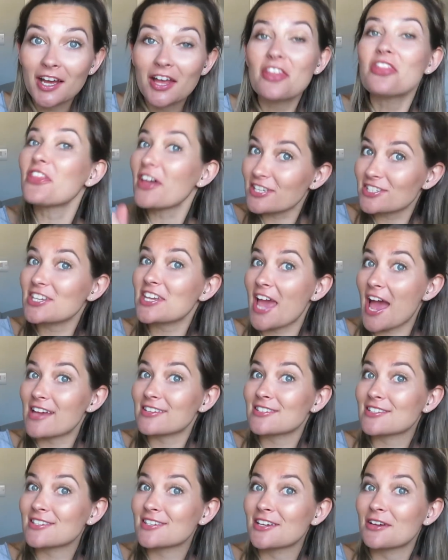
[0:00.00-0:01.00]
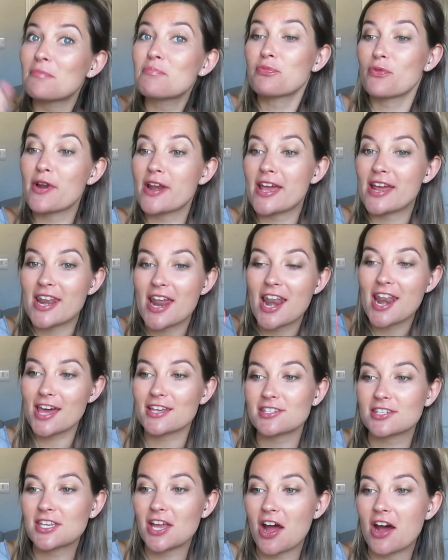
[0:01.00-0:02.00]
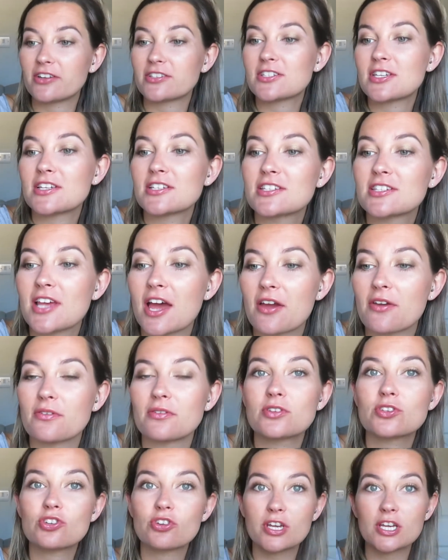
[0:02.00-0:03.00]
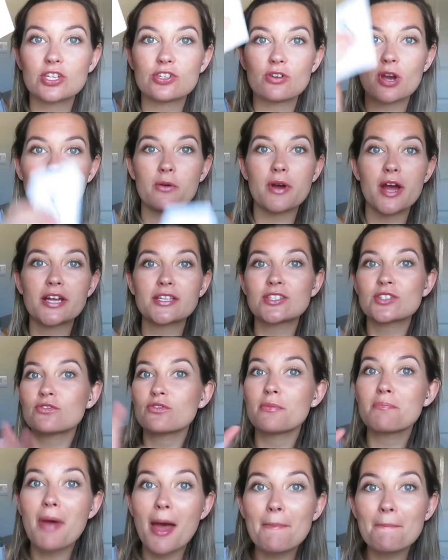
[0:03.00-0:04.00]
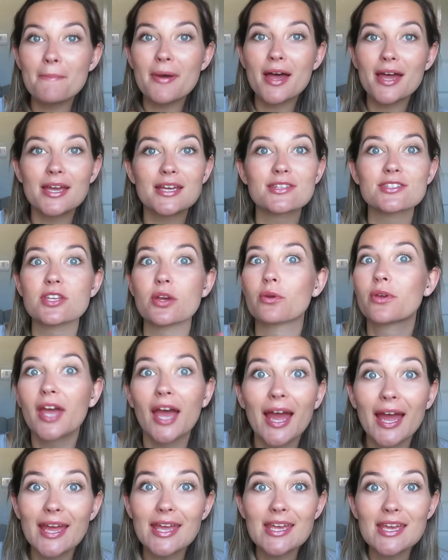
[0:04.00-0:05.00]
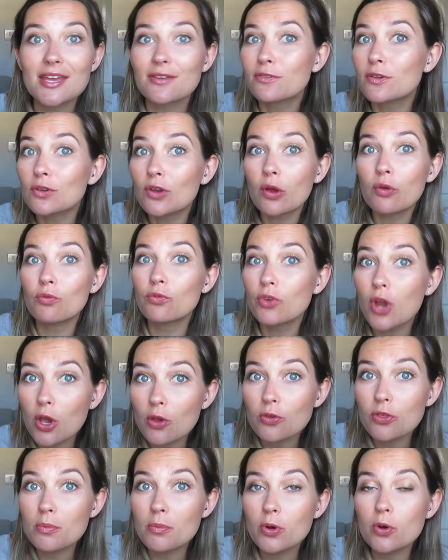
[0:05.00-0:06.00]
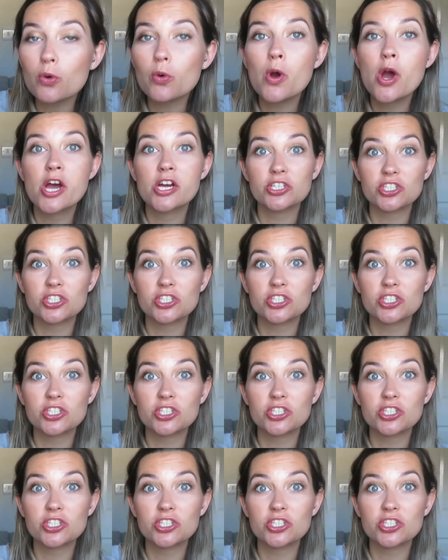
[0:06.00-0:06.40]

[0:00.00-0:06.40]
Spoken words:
That's a yes. Brilliant. Let's start. So, tricky trial words. Remember, it's okay if you don't know them all.